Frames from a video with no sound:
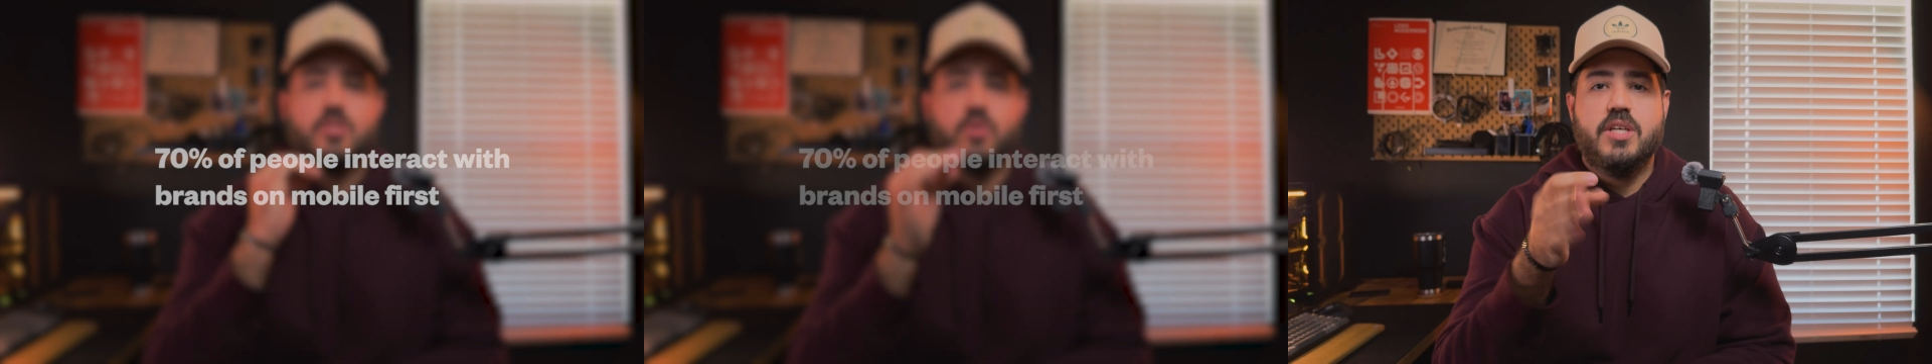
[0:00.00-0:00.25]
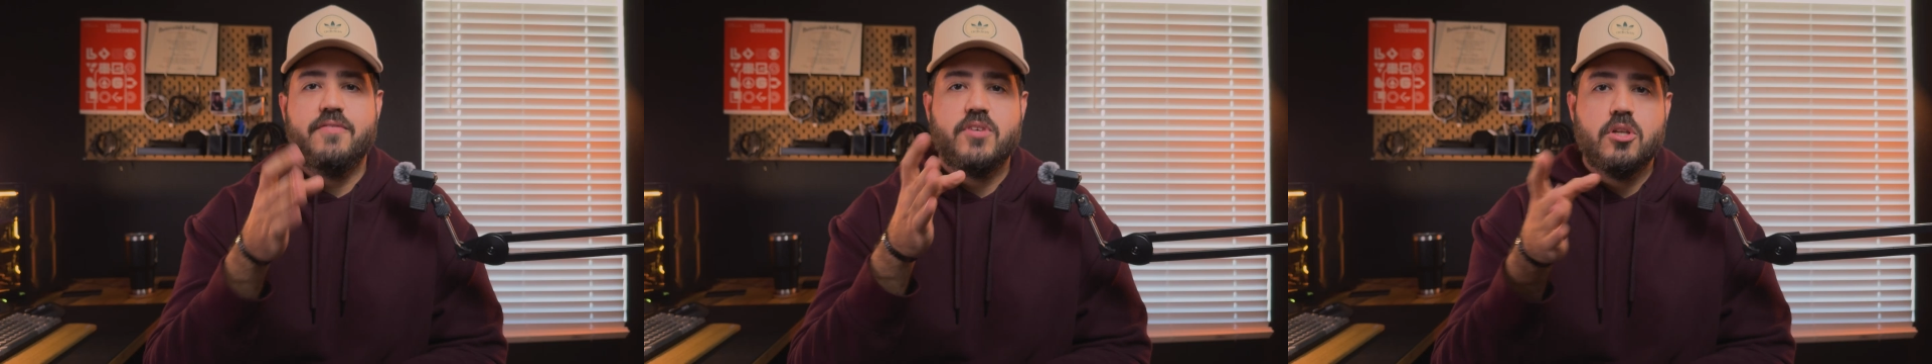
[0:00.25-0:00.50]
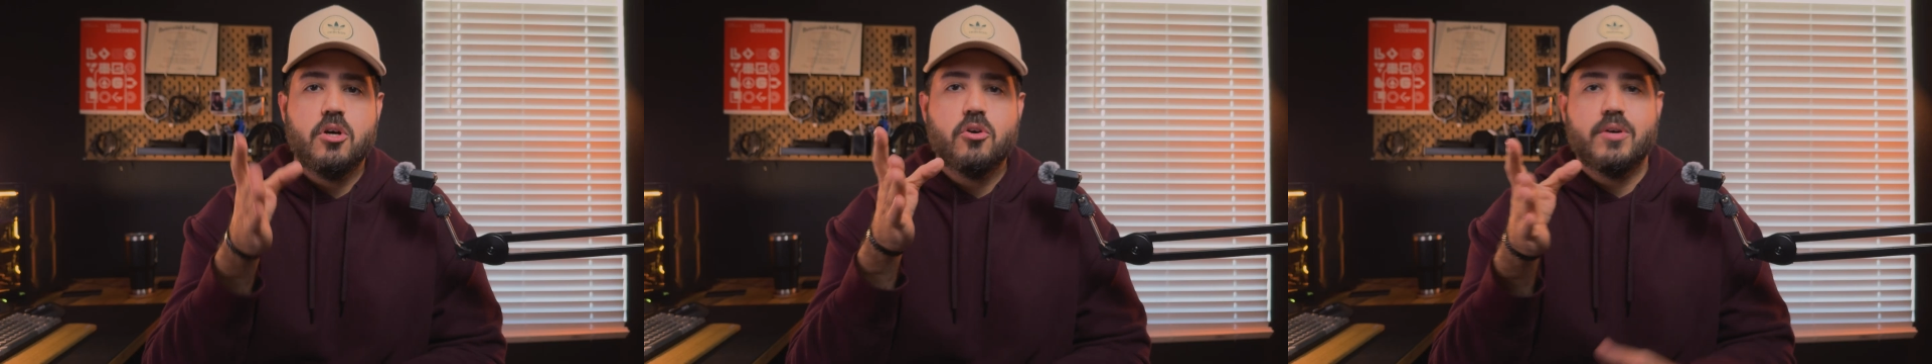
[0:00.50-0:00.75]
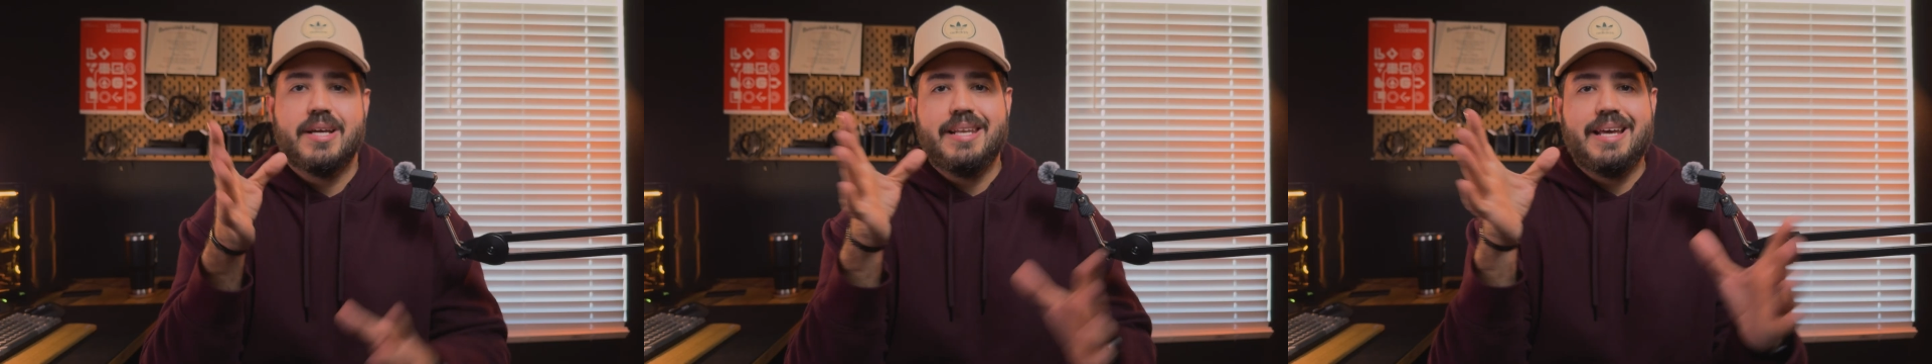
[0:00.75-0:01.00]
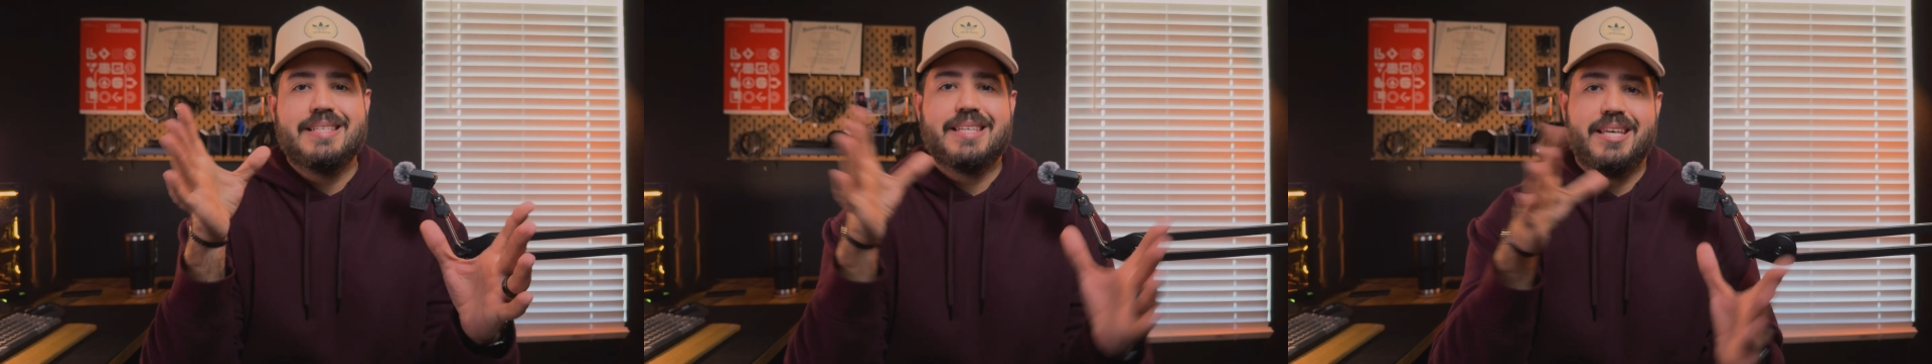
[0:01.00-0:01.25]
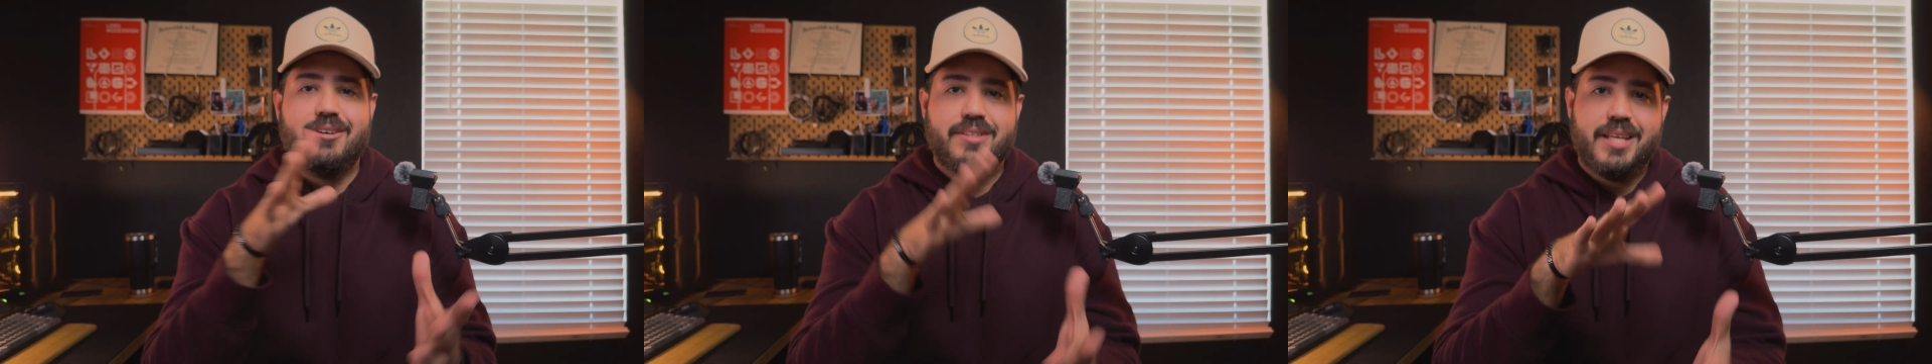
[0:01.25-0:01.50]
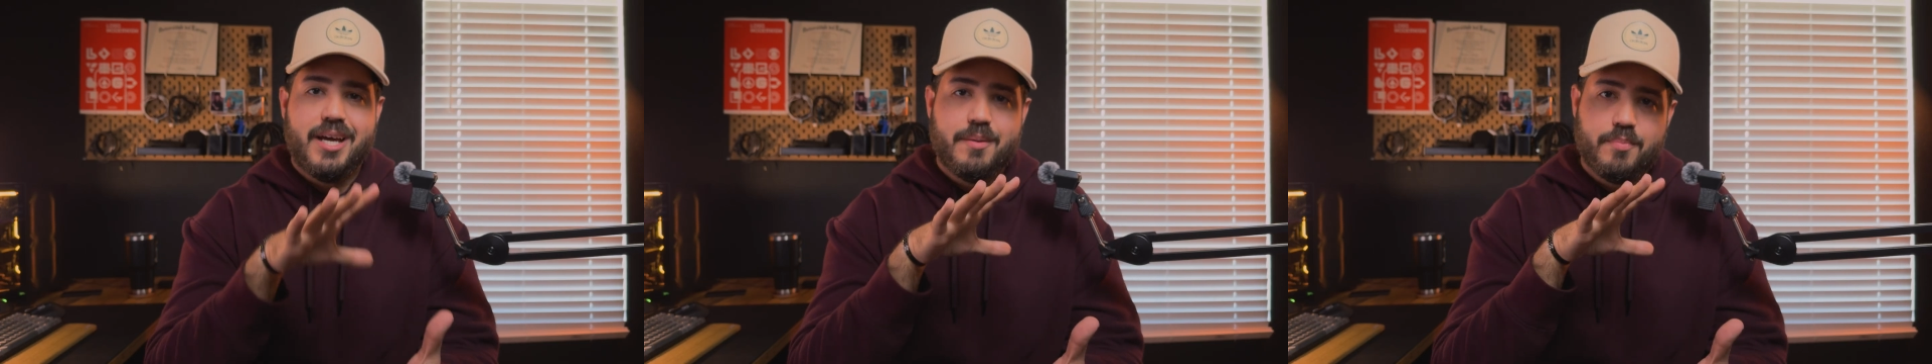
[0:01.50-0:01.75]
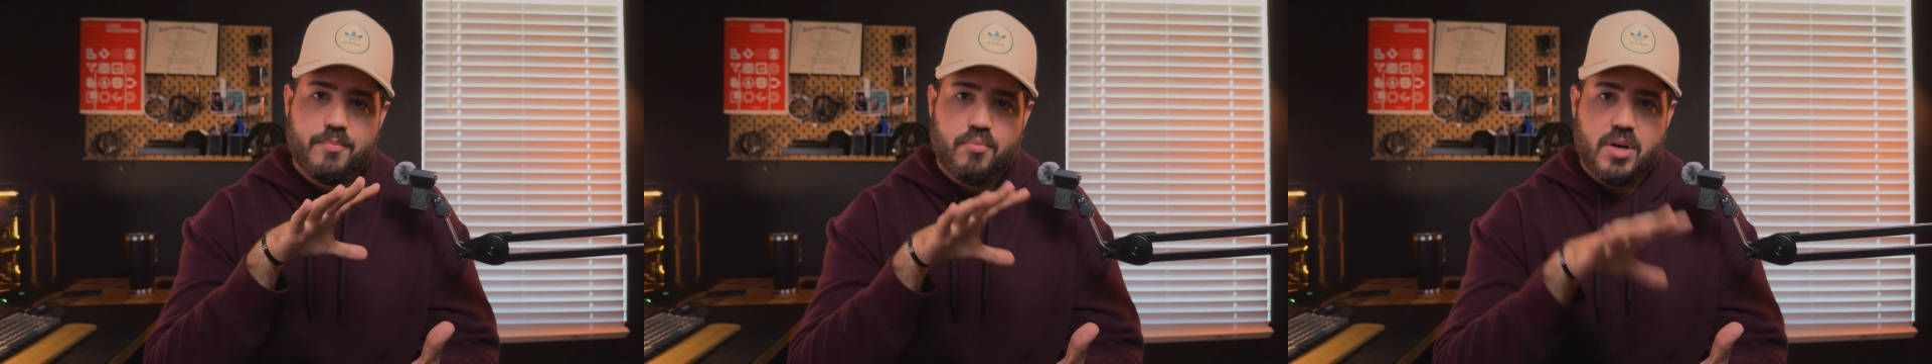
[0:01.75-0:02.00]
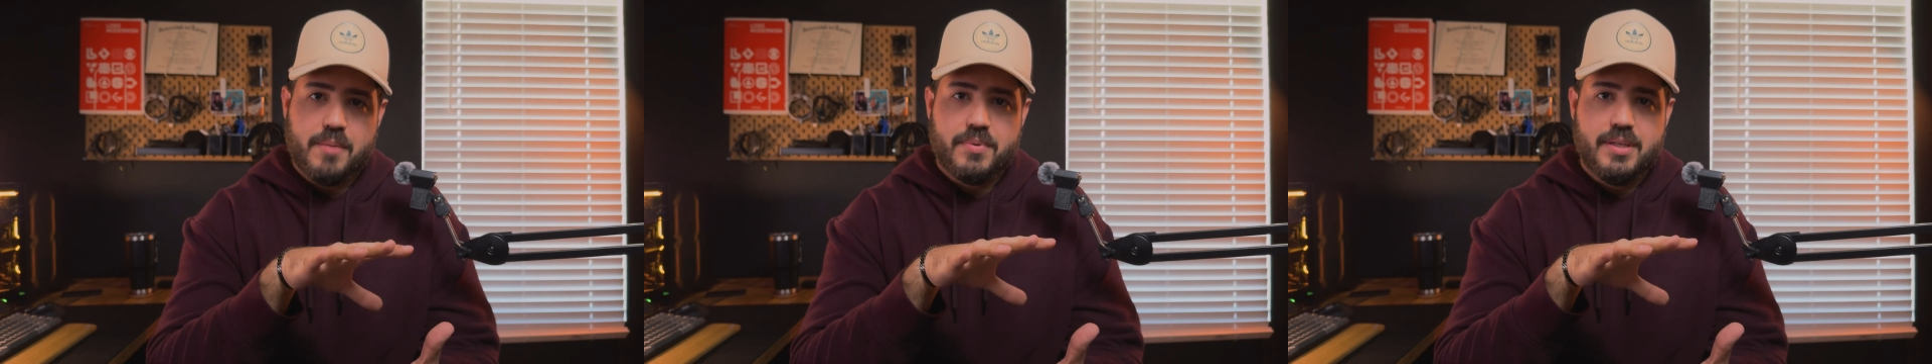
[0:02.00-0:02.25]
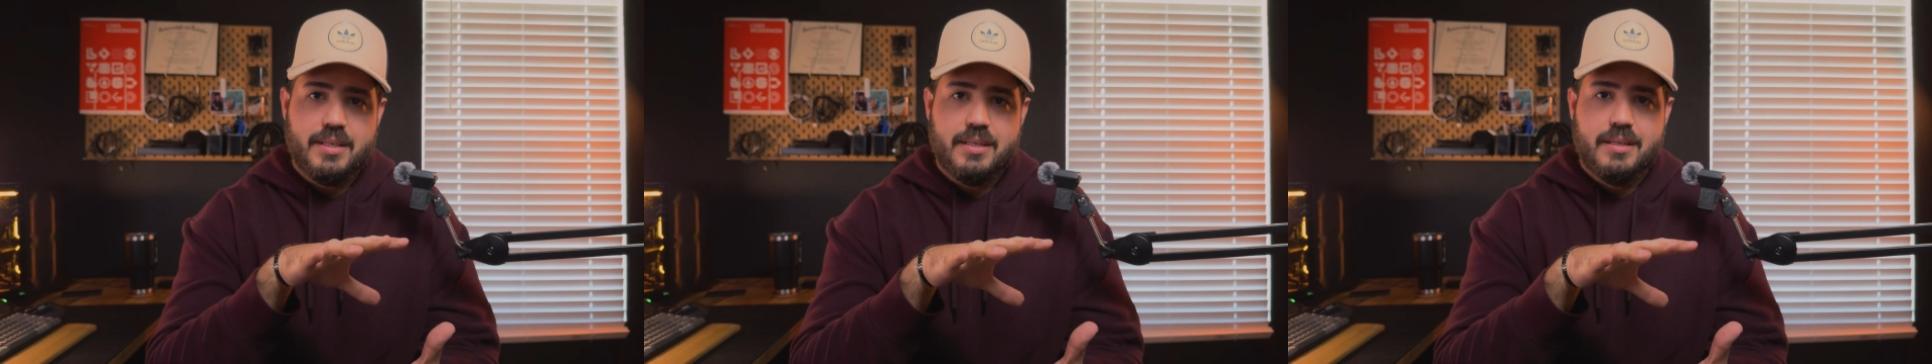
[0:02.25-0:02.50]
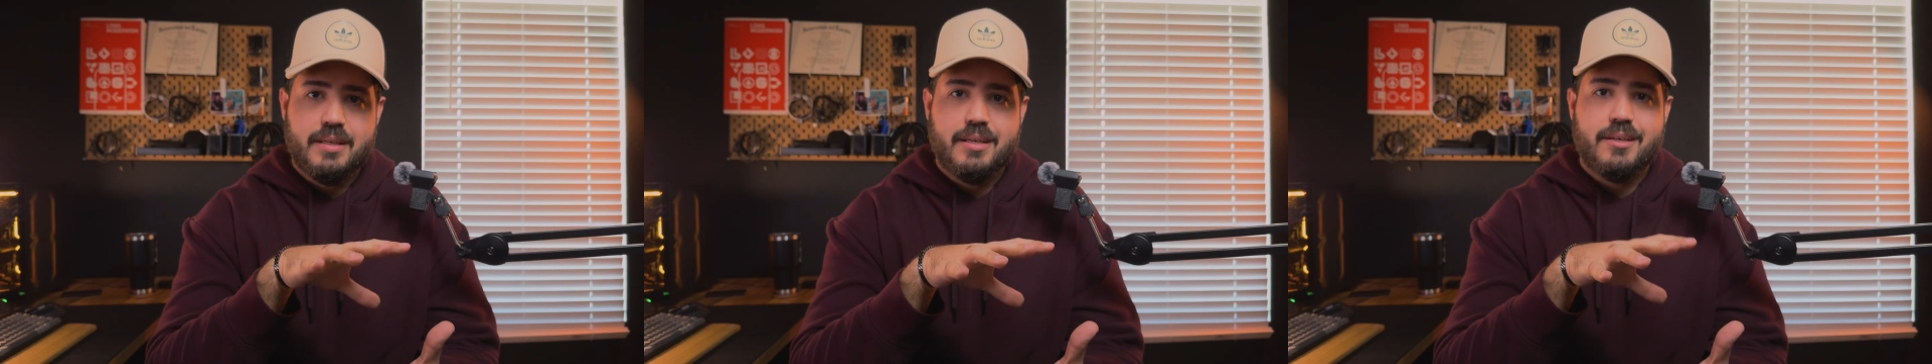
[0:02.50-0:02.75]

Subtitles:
So if your logo cannot scale down properly,